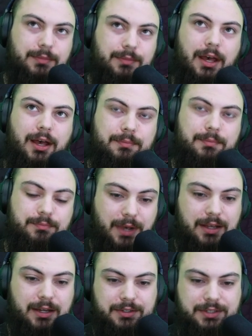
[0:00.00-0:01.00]

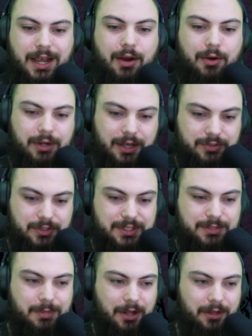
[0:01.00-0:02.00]
tower to actually
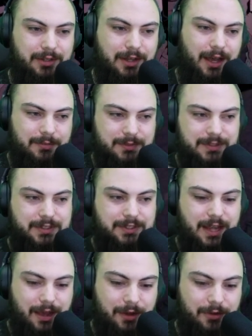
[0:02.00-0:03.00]
smelt items
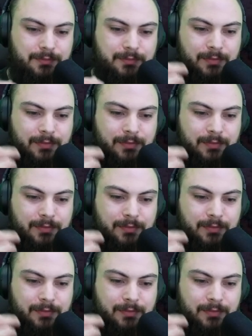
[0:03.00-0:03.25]
down